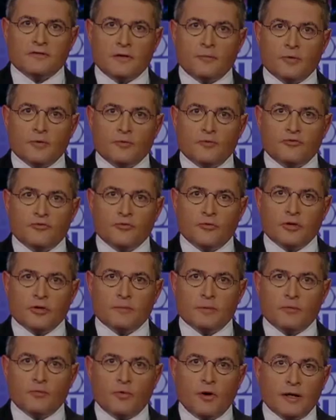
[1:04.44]
someone who was going to
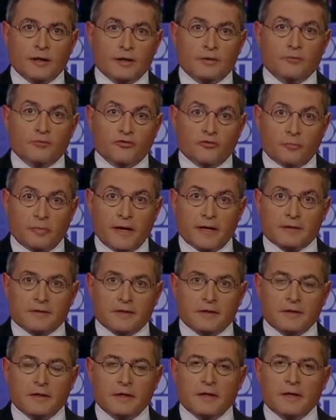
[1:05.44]
be widely
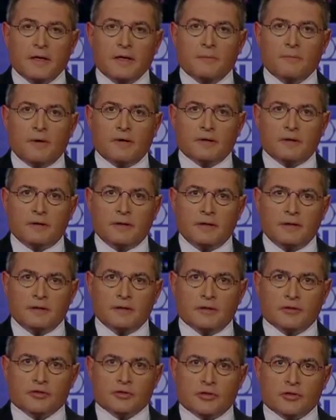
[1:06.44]
respected by the
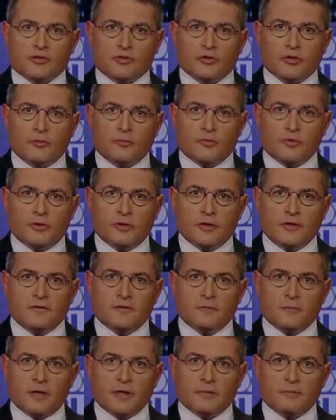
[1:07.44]
legal and judicial
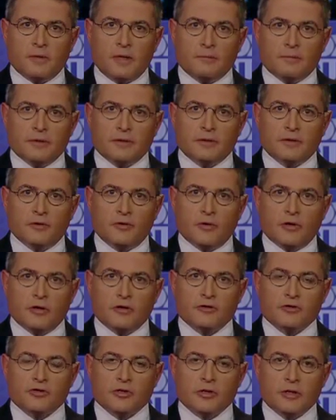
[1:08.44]
communities and by the public at
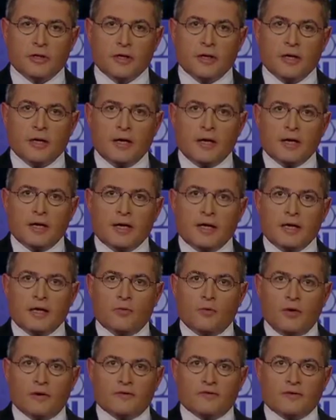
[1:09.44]
large. He
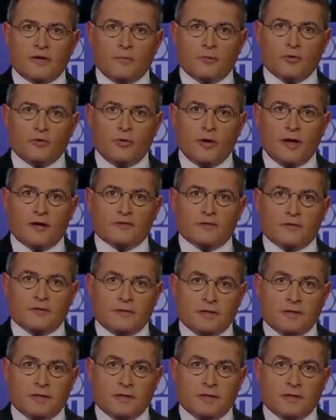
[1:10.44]
wants someone who has a